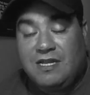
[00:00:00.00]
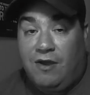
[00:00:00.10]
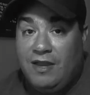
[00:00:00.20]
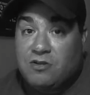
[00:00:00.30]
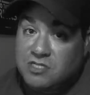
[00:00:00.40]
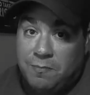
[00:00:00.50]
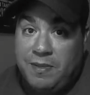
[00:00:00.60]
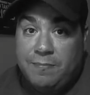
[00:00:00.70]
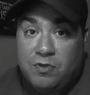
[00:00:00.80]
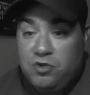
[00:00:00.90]
Now, I know some
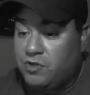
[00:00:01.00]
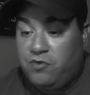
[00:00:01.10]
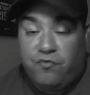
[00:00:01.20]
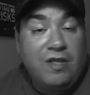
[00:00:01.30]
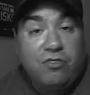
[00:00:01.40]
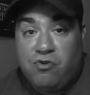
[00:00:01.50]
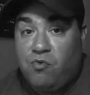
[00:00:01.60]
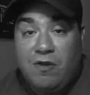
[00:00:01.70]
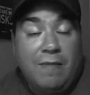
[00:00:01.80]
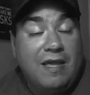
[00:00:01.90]
people who can read through
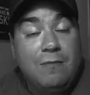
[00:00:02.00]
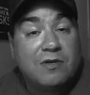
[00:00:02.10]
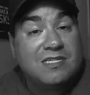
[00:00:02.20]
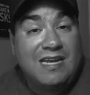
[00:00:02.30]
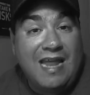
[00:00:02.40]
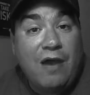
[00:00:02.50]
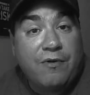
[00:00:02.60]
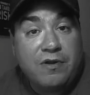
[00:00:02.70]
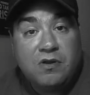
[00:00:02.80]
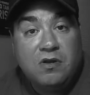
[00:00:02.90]
one of my ebooks in an hour.